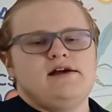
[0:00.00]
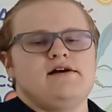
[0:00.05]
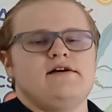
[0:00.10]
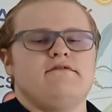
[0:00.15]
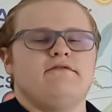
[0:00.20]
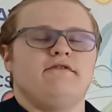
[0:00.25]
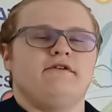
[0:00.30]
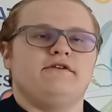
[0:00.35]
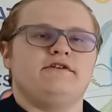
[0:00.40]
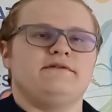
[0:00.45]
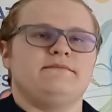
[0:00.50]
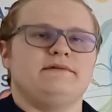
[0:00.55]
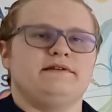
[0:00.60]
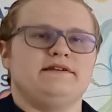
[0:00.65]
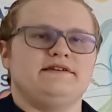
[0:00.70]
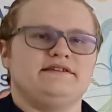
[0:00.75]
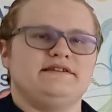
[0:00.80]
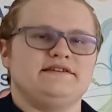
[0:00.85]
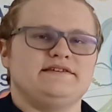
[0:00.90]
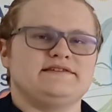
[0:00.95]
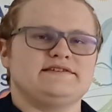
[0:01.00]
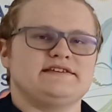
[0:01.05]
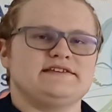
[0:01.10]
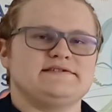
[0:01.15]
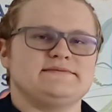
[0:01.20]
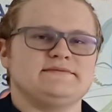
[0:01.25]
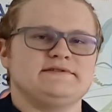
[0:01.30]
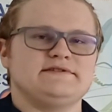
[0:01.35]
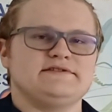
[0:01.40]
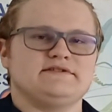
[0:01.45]
Vulnerability
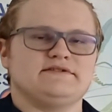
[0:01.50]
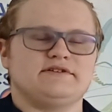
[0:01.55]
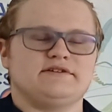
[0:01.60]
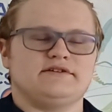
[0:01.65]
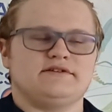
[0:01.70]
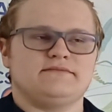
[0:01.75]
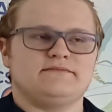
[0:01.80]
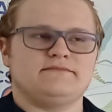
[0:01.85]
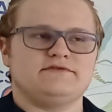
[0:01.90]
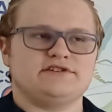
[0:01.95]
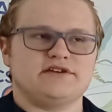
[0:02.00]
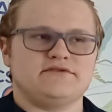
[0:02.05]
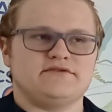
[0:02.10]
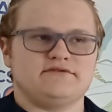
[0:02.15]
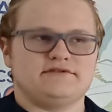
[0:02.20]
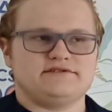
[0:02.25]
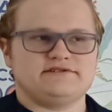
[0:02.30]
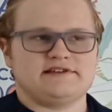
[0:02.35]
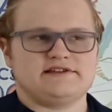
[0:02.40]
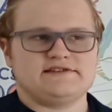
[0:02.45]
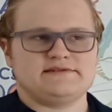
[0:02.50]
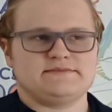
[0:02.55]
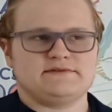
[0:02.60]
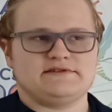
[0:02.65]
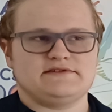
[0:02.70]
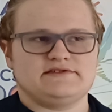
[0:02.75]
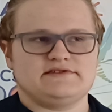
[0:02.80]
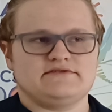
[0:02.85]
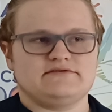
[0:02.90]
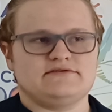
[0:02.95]
assessments are general
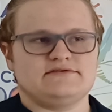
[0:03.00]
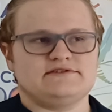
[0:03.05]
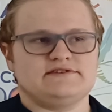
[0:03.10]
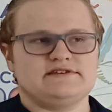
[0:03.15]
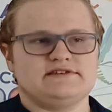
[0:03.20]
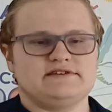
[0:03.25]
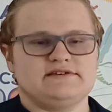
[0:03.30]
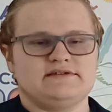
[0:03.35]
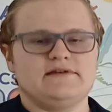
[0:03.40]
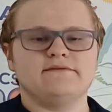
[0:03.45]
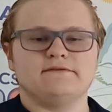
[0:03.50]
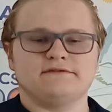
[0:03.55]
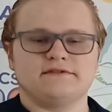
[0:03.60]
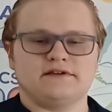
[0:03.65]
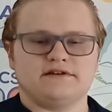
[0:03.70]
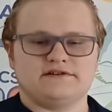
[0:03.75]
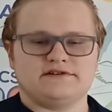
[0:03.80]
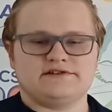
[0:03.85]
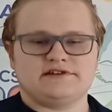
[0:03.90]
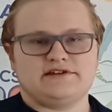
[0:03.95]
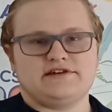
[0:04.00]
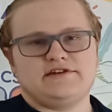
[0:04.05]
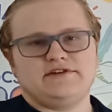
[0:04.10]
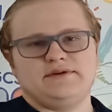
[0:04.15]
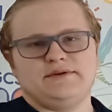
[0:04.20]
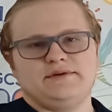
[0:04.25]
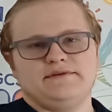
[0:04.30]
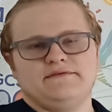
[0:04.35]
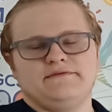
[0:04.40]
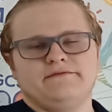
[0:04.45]
assessments to see if there's any
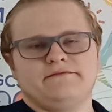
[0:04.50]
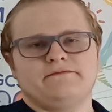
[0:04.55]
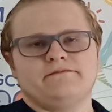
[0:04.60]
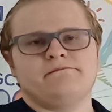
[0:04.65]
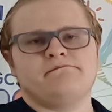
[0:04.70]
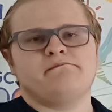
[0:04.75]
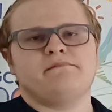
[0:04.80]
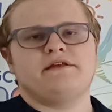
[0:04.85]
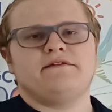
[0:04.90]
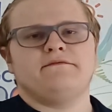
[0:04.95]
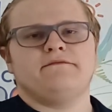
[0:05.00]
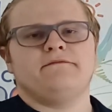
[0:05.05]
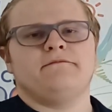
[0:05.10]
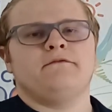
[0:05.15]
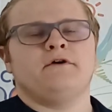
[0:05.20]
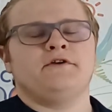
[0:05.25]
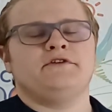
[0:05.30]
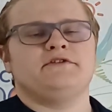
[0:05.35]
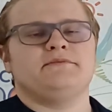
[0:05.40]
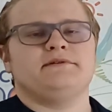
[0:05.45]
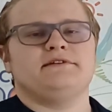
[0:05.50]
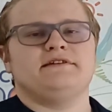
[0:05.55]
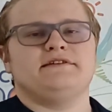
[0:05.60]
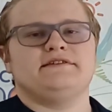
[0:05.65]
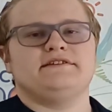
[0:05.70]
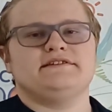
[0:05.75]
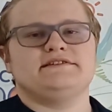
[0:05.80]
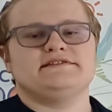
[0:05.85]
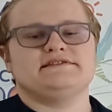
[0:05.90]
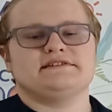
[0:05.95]
new
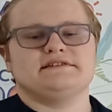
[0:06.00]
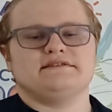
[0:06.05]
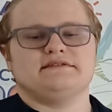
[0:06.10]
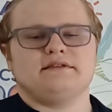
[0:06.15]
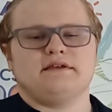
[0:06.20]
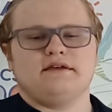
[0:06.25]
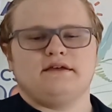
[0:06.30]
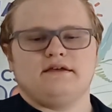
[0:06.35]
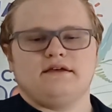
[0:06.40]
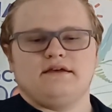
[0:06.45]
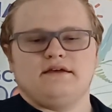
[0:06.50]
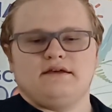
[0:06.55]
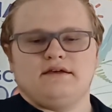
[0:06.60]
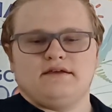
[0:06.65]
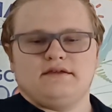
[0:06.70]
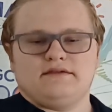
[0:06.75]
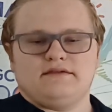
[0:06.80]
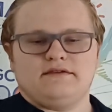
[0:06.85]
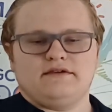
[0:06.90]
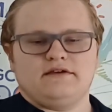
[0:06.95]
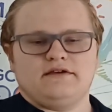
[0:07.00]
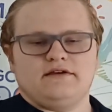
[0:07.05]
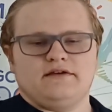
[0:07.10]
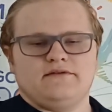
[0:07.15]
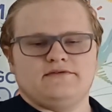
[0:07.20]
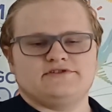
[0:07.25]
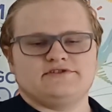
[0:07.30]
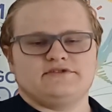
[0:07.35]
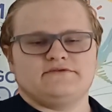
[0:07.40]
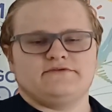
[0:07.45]
vulnerabilities in the
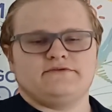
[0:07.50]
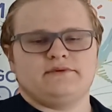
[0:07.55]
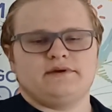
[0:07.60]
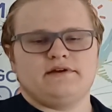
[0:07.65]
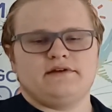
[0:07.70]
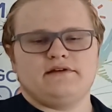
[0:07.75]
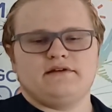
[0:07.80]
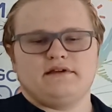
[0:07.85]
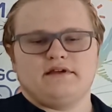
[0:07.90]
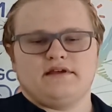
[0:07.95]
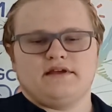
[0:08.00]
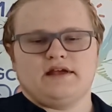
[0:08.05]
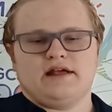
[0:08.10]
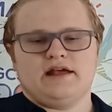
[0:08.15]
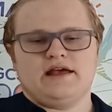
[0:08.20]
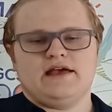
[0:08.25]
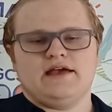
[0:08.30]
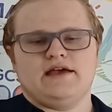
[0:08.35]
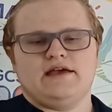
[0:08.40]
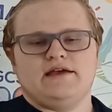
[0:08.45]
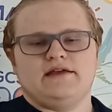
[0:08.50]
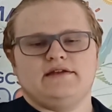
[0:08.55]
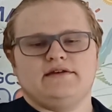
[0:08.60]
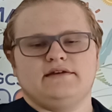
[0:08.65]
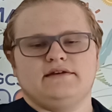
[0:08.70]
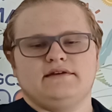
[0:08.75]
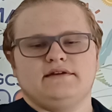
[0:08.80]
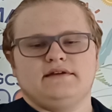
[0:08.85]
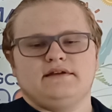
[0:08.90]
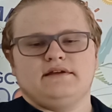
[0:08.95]
software, and
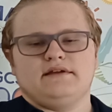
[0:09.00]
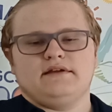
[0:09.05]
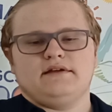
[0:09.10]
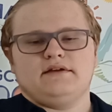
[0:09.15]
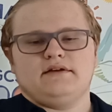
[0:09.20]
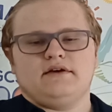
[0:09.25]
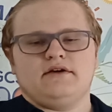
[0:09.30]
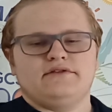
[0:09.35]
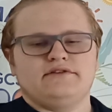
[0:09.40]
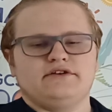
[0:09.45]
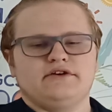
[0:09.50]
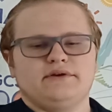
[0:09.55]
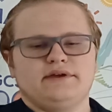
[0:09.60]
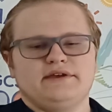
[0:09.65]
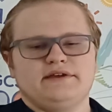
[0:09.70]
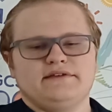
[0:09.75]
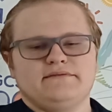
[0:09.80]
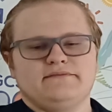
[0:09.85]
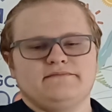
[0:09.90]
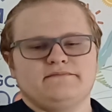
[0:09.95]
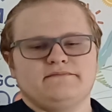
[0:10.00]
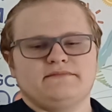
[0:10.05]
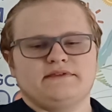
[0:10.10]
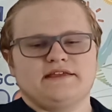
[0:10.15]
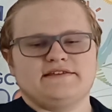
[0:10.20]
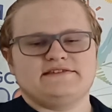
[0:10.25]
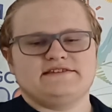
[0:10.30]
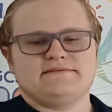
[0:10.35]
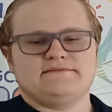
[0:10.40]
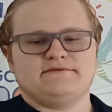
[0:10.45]
ongoing
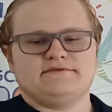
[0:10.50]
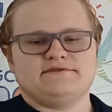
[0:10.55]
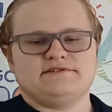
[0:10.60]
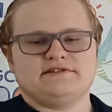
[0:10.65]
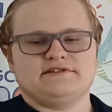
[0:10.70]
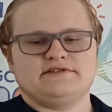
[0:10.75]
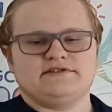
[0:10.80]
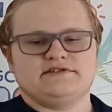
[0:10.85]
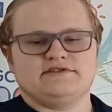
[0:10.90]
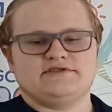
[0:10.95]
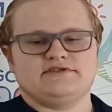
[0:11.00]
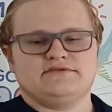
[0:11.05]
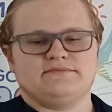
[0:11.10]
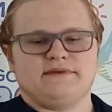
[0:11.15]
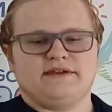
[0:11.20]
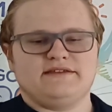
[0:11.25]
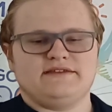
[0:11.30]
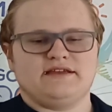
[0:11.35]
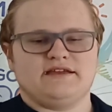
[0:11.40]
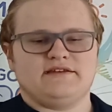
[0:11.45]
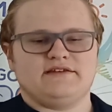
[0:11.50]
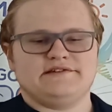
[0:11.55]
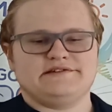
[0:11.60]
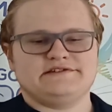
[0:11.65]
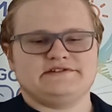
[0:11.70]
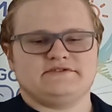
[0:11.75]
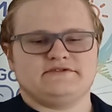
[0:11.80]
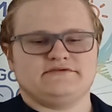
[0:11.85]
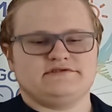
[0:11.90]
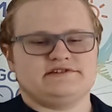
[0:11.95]
testing procedures to maintain a
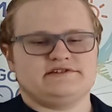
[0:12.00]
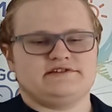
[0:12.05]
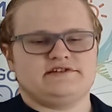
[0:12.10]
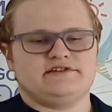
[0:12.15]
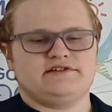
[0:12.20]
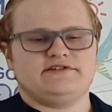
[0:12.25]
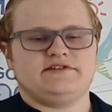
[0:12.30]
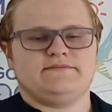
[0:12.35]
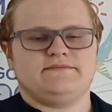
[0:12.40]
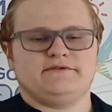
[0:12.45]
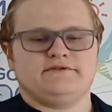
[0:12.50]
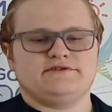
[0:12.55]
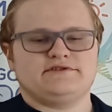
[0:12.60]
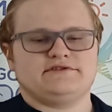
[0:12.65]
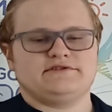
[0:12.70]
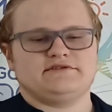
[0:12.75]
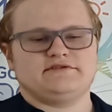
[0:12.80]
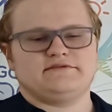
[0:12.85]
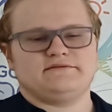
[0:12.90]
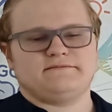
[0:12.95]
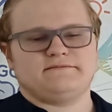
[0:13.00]
strong security posture.